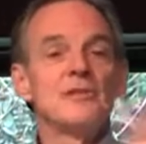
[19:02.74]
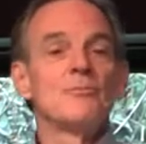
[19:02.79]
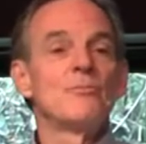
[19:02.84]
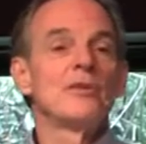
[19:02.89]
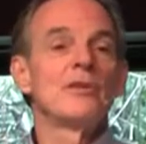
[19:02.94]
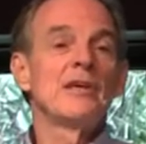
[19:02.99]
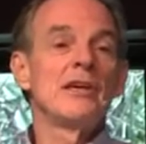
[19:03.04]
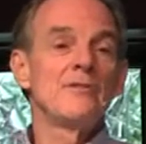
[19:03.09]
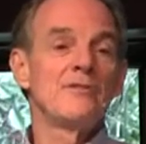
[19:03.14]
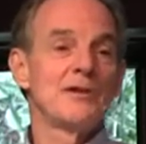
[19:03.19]
didn't
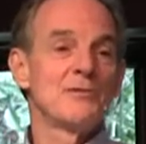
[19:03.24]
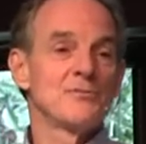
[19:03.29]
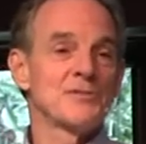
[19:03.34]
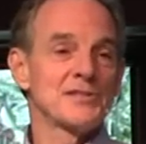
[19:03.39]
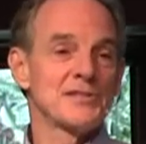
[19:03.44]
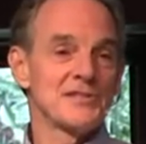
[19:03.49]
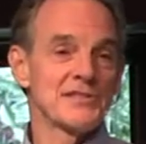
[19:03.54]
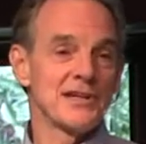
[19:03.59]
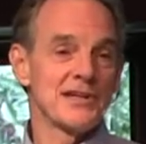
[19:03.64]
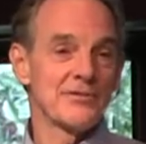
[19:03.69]
believe he
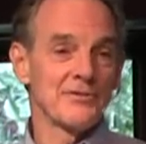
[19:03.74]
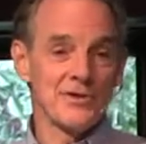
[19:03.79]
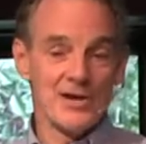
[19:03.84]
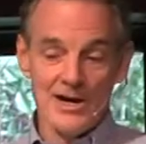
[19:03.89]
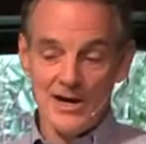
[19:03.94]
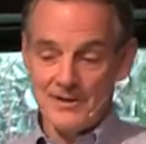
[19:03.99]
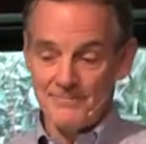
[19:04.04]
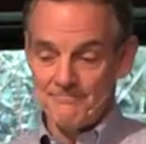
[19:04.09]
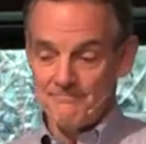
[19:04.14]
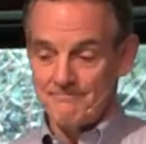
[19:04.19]
was the Son of
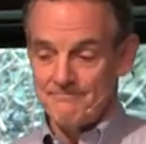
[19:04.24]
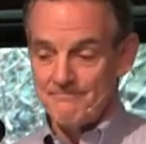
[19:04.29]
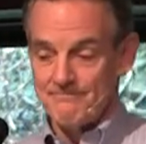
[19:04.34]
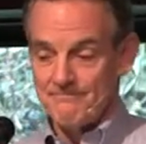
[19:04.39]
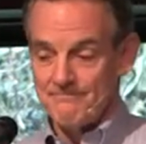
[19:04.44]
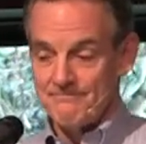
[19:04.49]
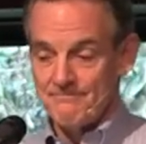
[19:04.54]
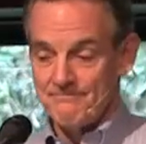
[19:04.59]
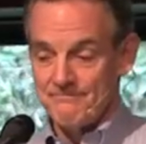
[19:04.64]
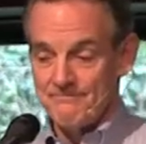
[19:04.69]
God
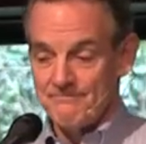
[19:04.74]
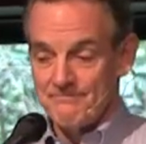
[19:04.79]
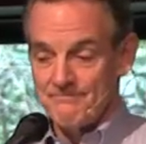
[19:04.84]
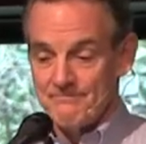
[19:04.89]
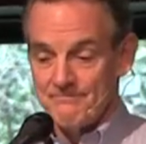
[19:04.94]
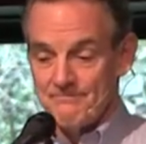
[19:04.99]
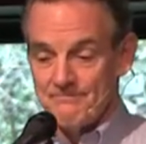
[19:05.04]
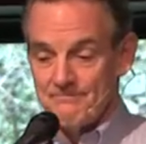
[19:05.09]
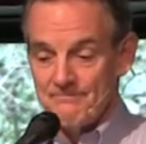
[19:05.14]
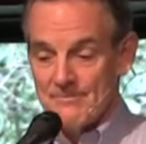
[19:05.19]

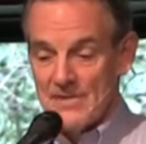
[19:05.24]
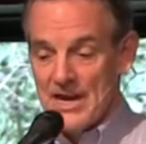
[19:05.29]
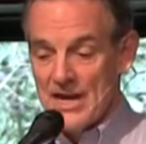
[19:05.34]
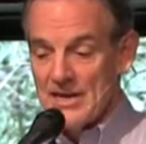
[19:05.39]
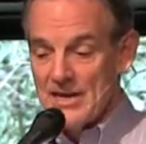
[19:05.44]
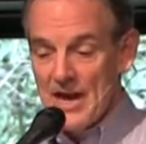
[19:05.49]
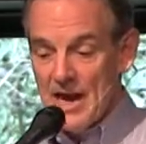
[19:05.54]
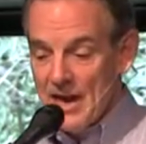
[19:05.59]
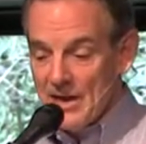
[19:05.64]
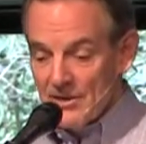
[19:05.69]

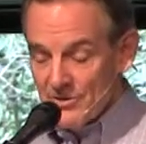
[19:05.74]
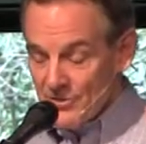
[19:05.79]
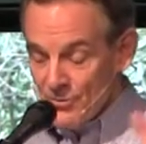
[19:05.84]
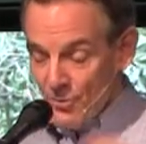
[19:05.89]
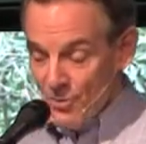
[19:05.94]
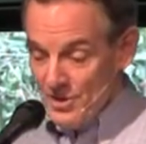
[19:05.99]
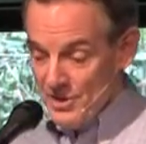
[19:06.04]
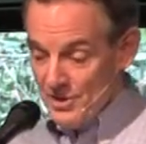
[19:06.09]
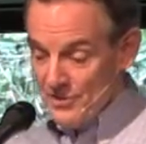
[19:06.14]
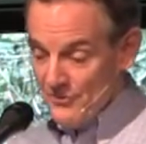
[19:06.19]
and had
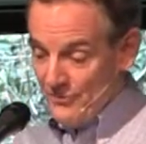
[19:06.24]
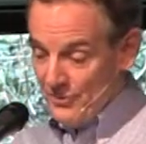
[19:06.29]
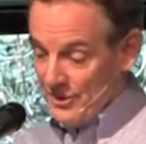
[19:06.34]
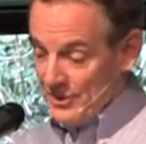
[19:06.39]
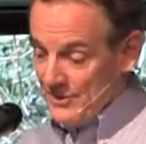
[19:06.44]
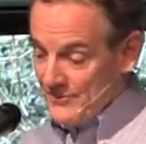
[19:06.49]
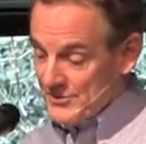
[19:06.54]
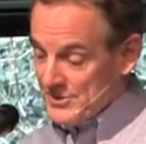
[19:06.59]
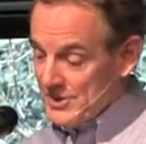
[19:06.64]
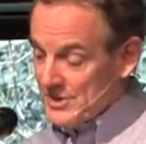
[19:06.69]
authority to
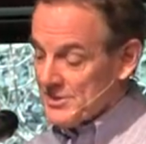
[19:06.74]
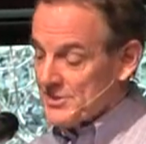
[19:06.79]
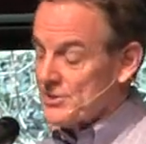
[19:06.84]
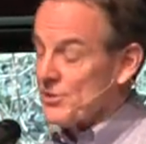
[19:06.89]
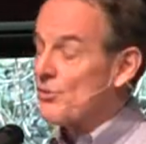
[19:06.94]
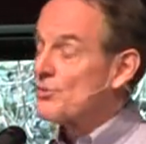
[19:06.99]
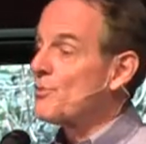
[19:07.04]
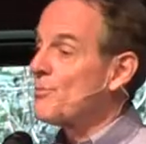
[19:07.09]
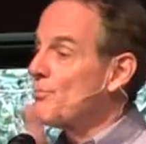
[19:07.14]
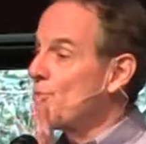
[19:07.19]
forgive sins.
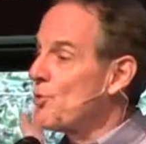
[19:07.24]
So, to